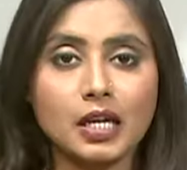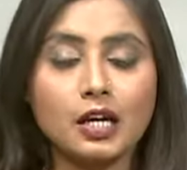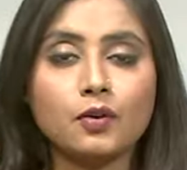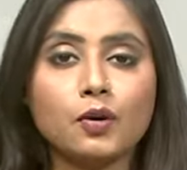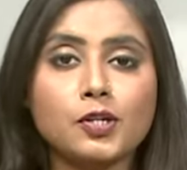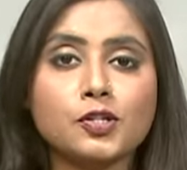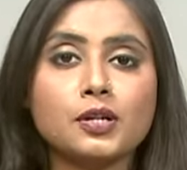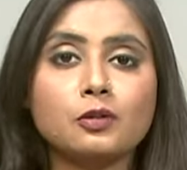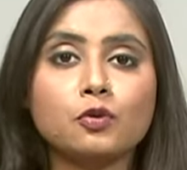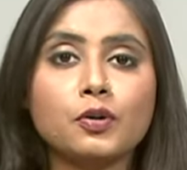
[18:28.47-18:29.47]

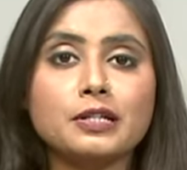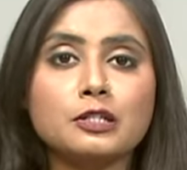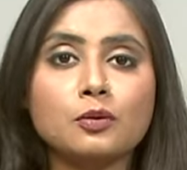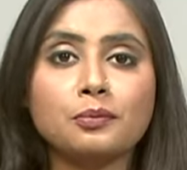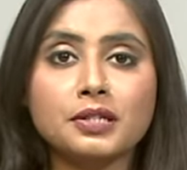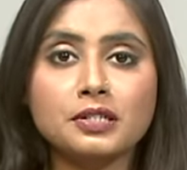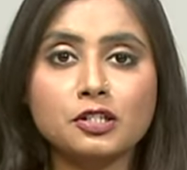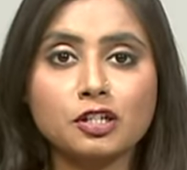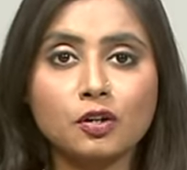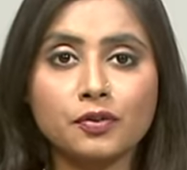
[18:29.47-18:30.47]
Rajasthan Royals on Monday
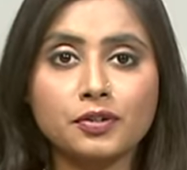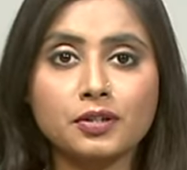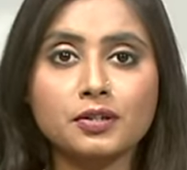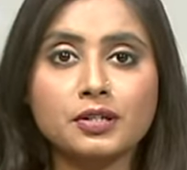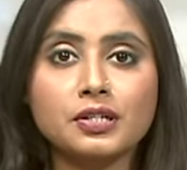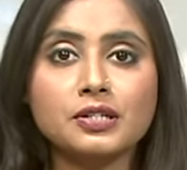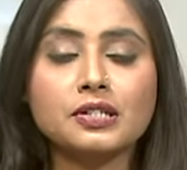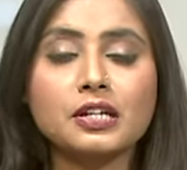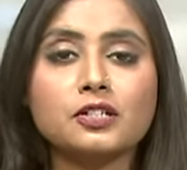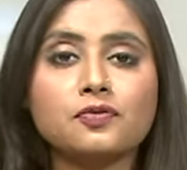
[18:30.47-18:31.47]
secured their third
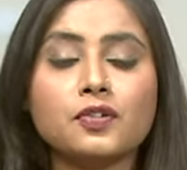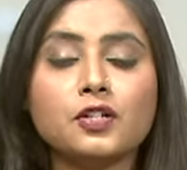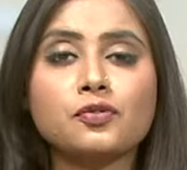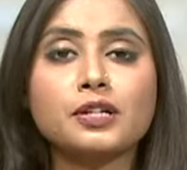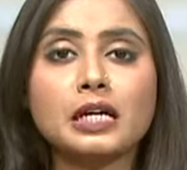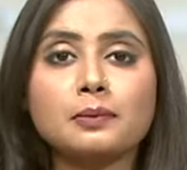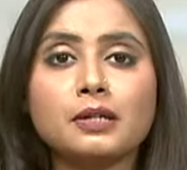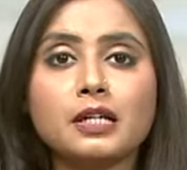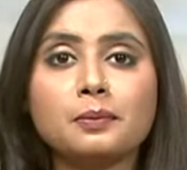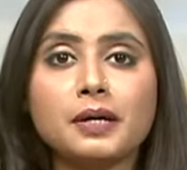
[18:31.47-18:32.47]
consecutive victory in
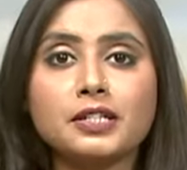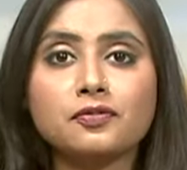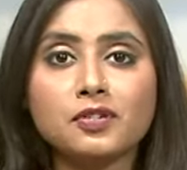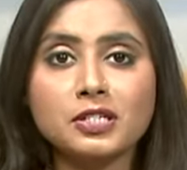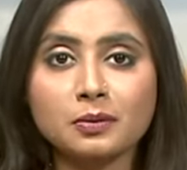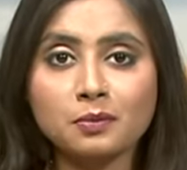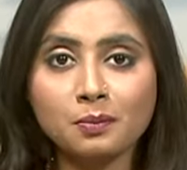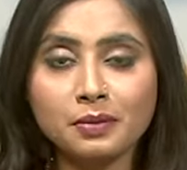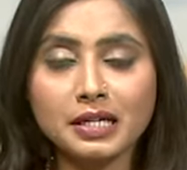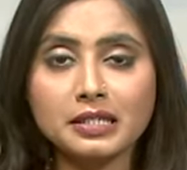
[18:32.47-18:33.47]
IPL by defeating
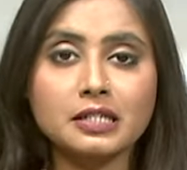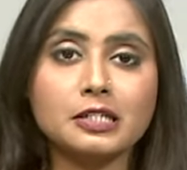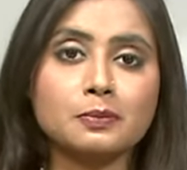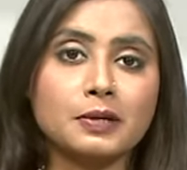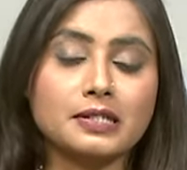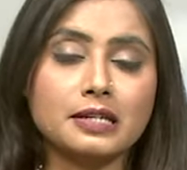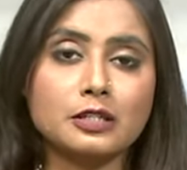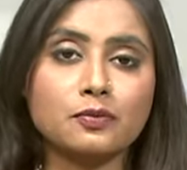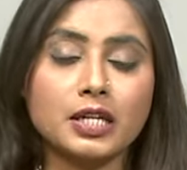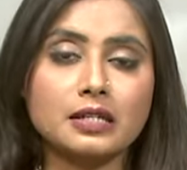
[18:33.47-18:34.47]
Mumbai Indians by six
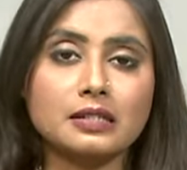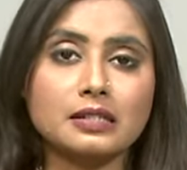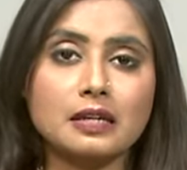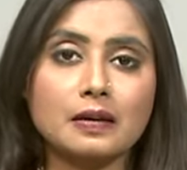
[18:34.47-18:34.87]
wickets.